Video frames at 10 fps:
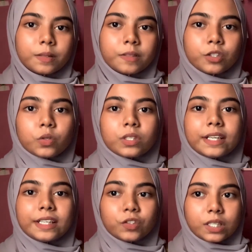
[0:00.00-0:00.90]
through the
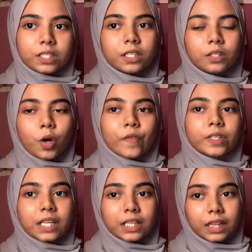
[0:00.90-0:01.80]
introduction of
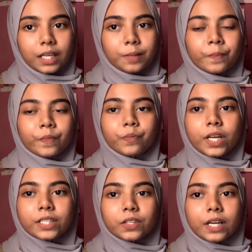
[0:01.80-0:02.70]
sunlight,
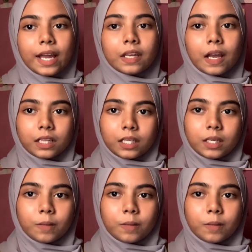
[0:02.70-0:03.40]
bacteria, and algae.